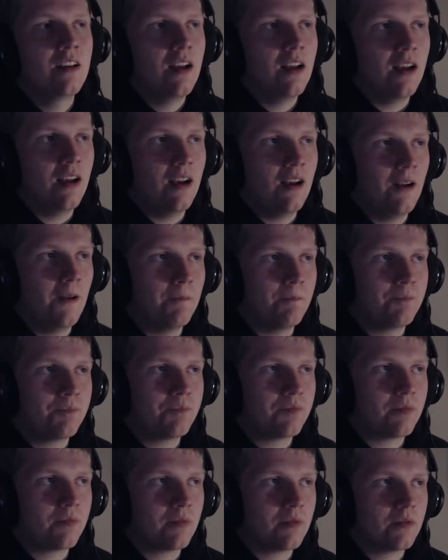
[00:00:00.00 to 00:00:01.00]

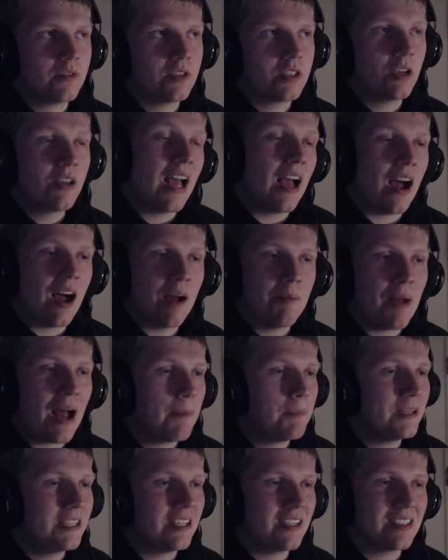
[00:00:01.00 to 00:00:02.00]
So yeah, I'm
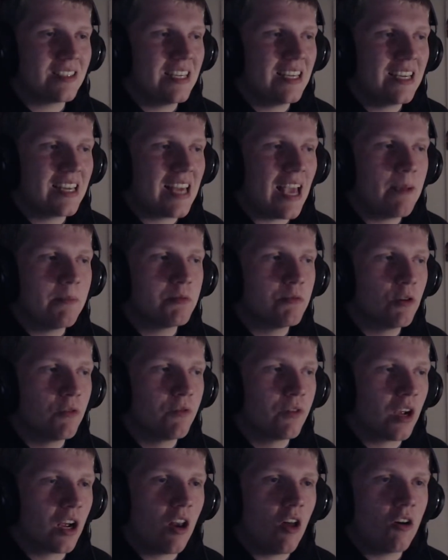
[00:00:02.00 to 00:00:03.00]
happy to see games
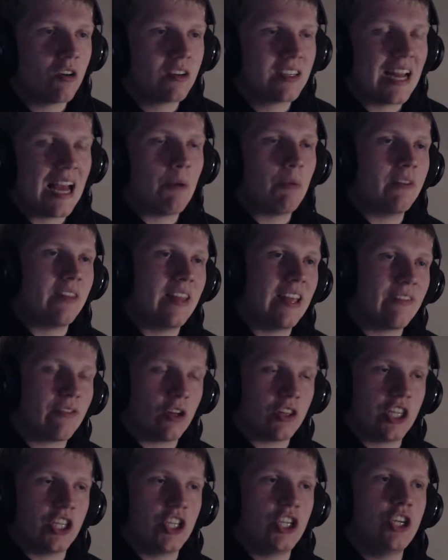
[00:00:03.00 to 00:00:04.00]
moving along now when they've
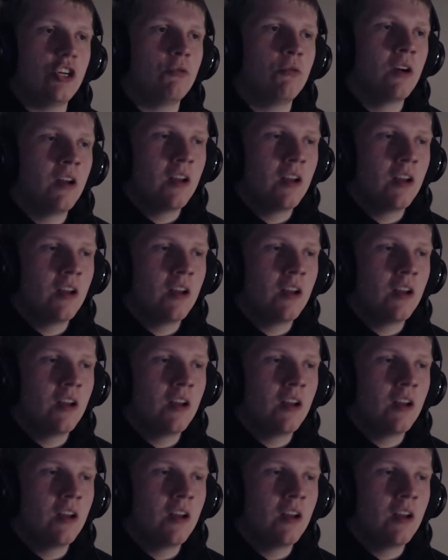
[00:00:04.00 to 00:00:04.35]
got the new